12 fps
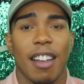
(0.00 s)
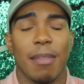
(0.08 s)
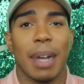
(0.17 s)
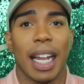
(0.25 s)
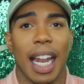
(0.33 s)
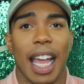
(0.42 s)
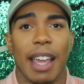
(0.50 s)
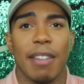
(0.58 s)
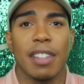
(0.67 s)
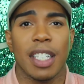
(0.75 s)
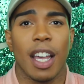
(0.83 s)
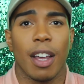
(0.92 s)
of my
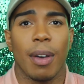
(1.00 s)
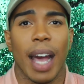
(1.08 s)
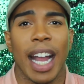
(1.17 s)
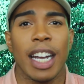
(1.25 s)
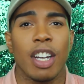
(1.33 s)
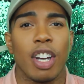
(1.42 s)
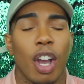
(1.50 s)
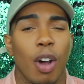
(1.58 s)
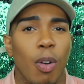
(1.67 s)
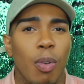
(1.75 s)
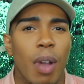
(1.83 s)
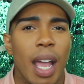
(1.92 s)
life, so I
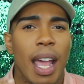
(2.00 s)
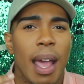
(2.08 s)
know